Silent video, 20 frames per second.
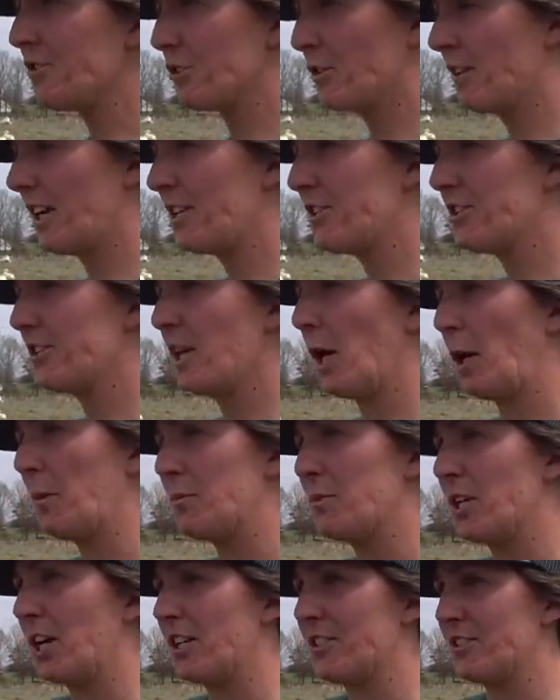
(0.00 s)
So that just
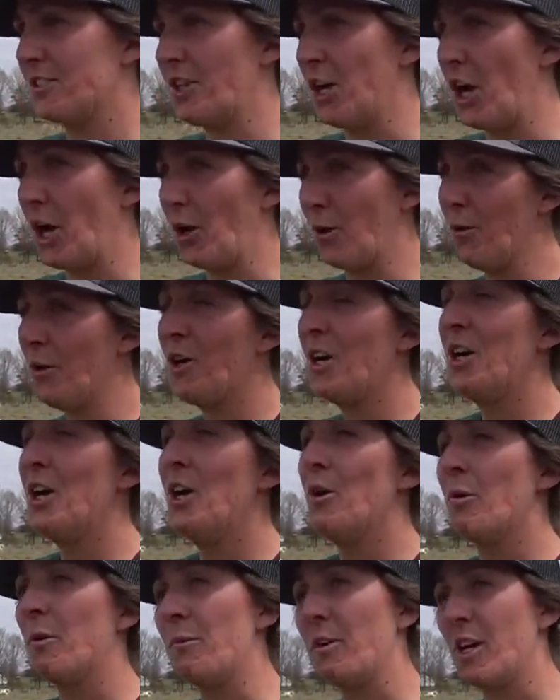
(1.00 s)
helps us know
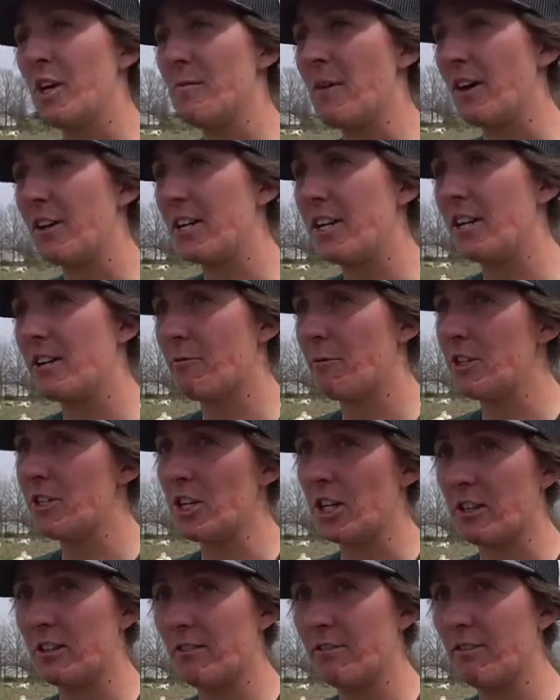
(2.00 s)
when we come out here, we
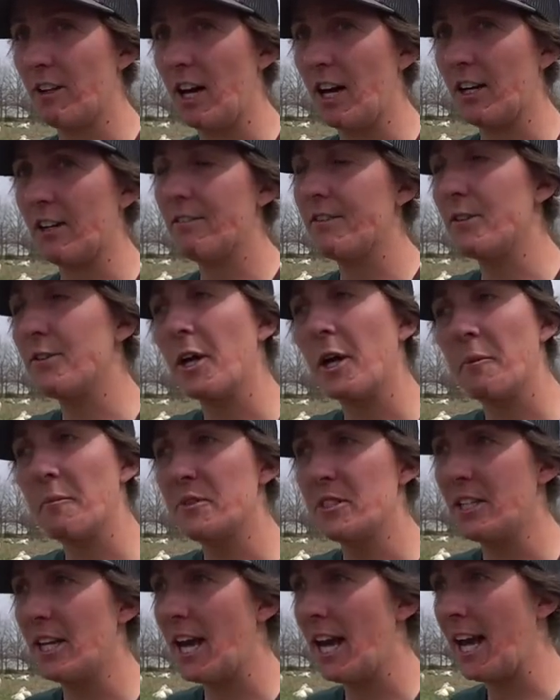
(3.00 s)
check the flock a few
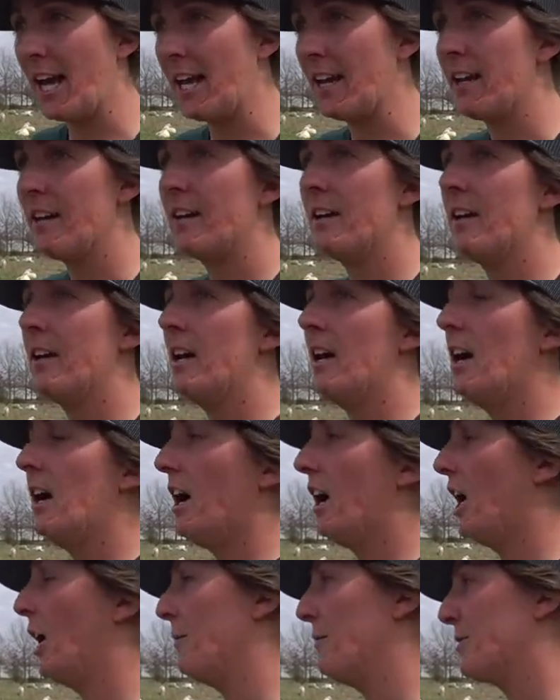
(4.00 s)
times a day.
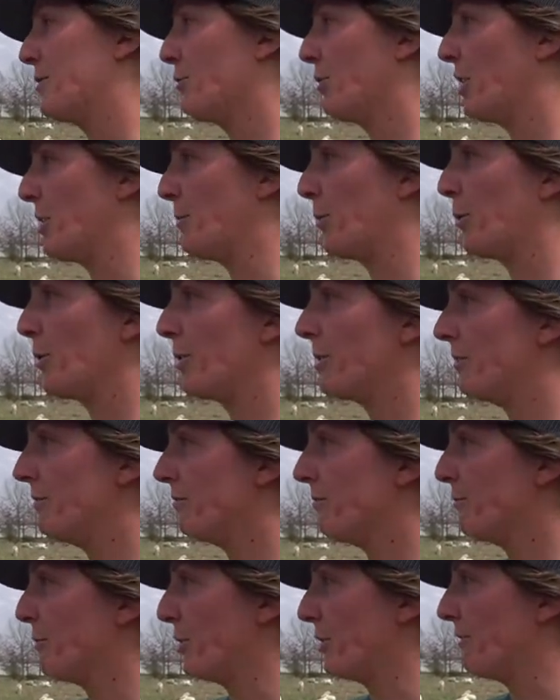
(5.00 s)
It's really
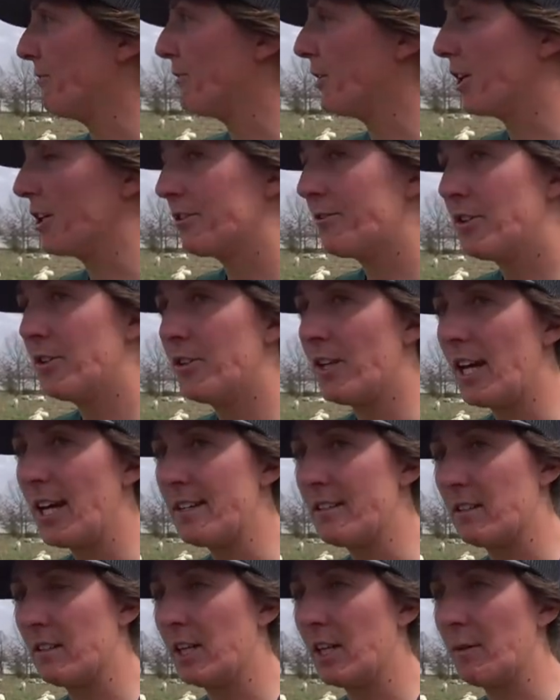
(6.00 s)
important for the first few
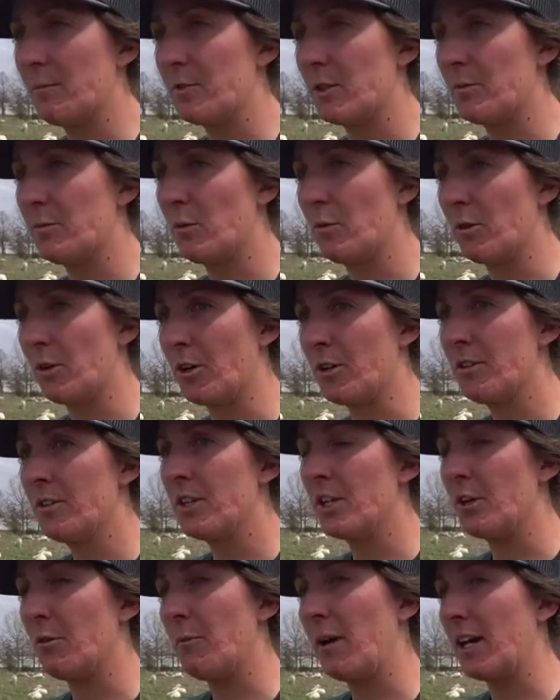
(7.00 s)
days the lambs are born,
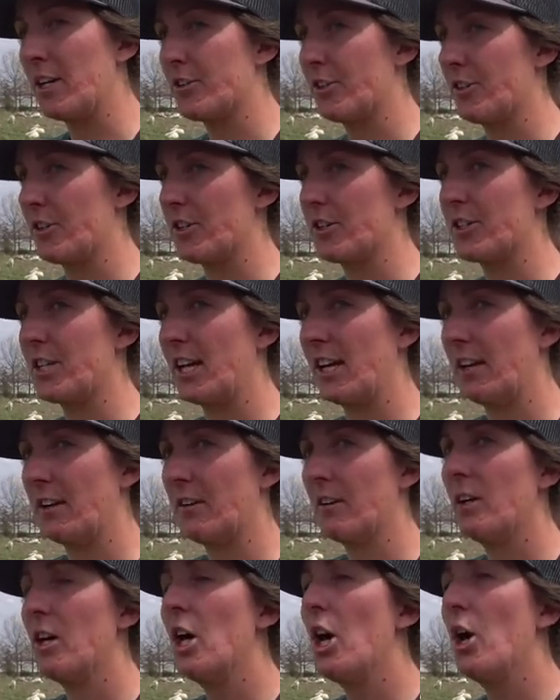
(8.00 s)
you know, make sure they're
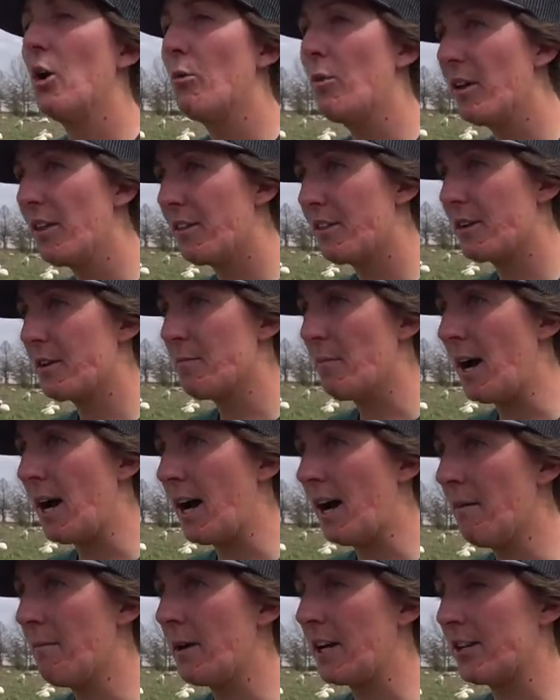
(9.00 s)
staying with their
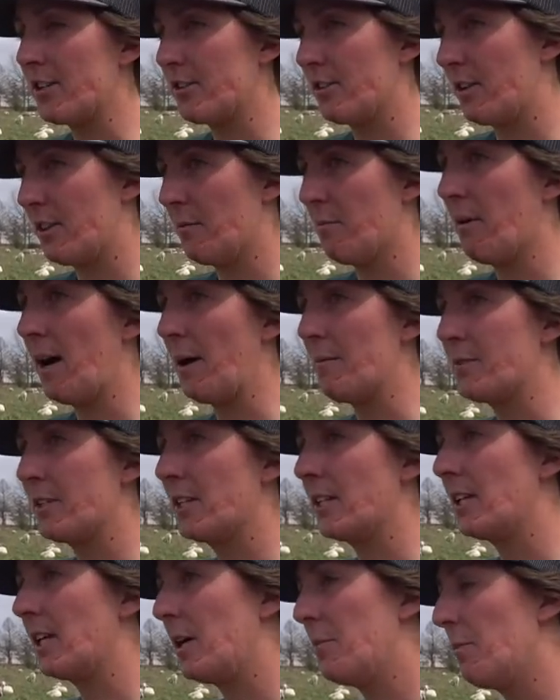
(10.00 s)
mom, make sure that the moms
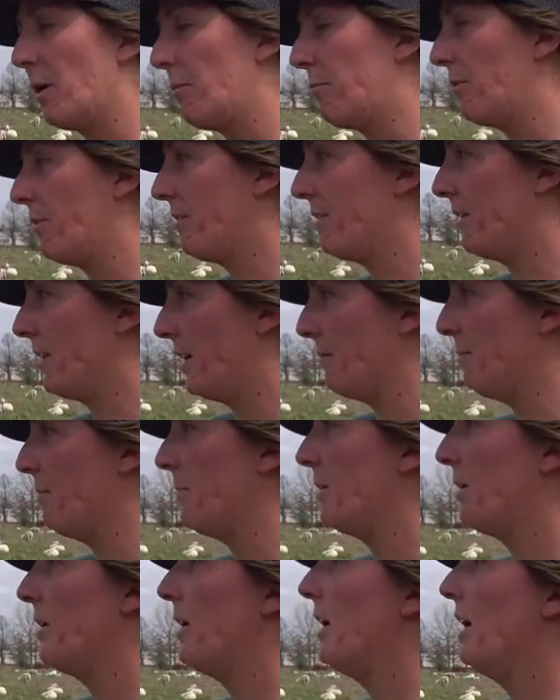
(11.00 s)
can keep up with
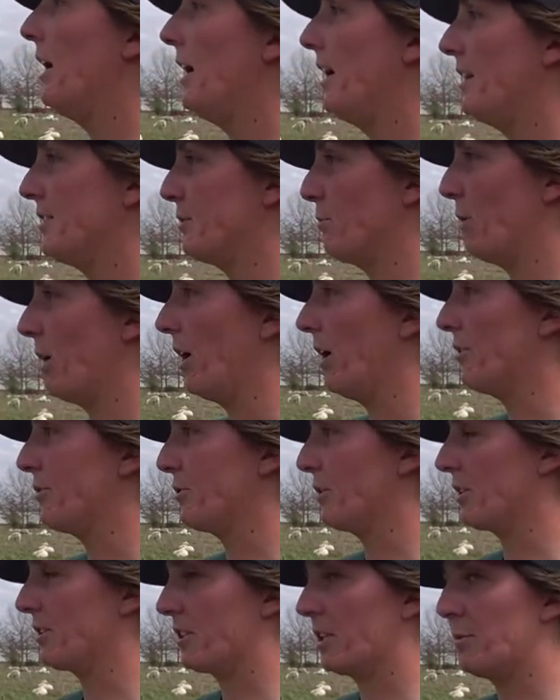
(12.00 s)
them as well.
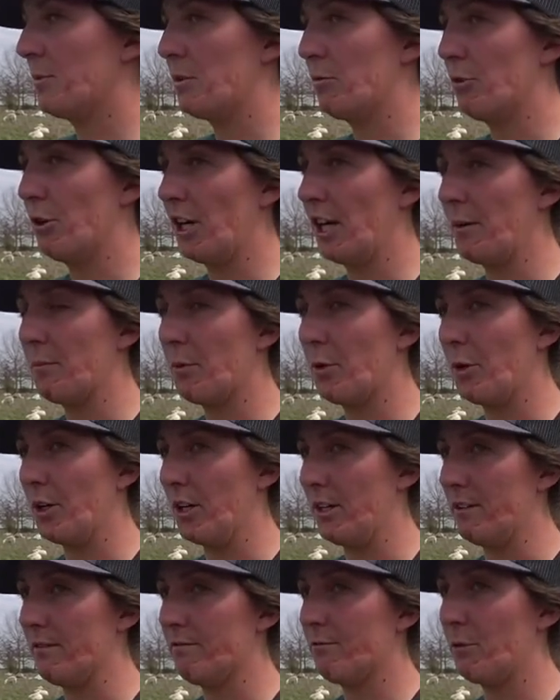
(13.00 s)
So that's going to be really
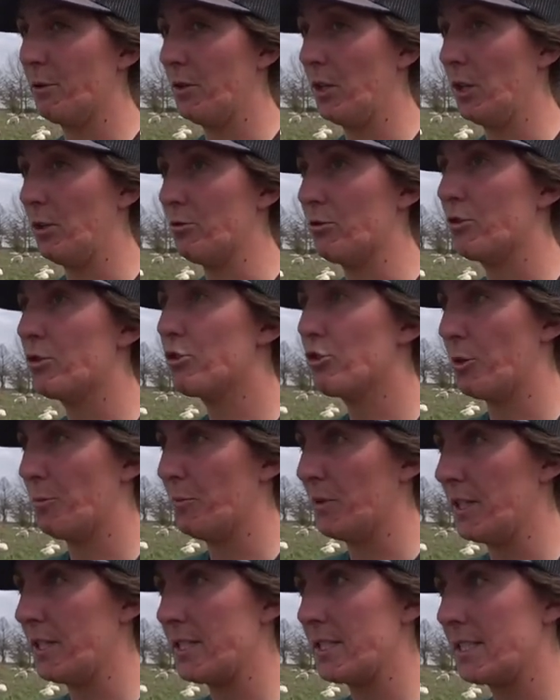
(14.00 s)
important for those
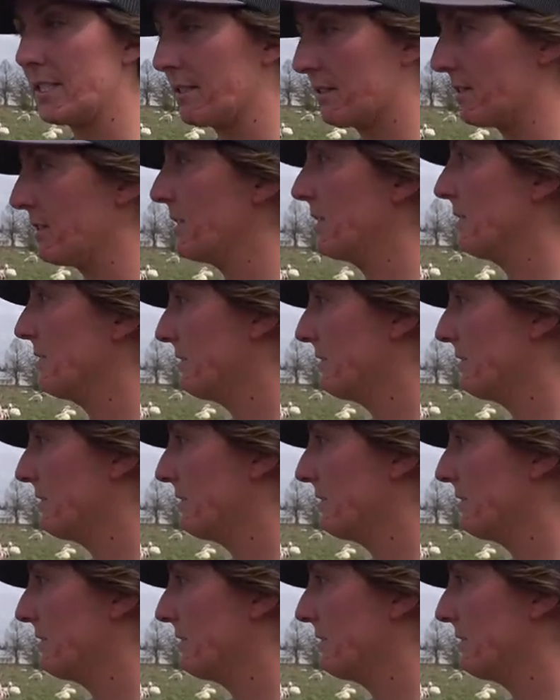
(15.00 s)
triplets.